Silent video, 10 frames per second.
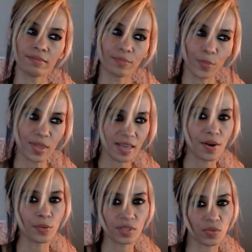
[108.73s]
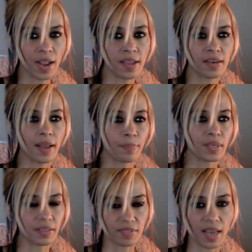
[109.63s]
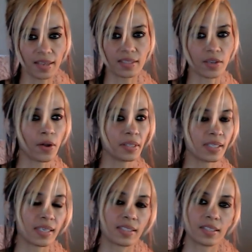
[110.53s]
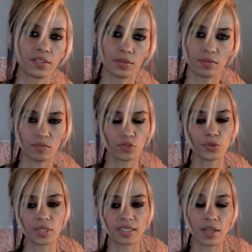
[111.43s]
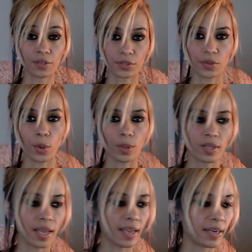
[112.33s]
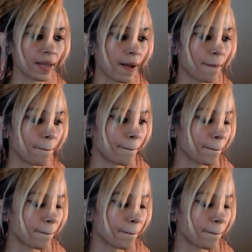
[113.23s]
what they know is right, I believe that is all it takes to truly sell your soul. And um,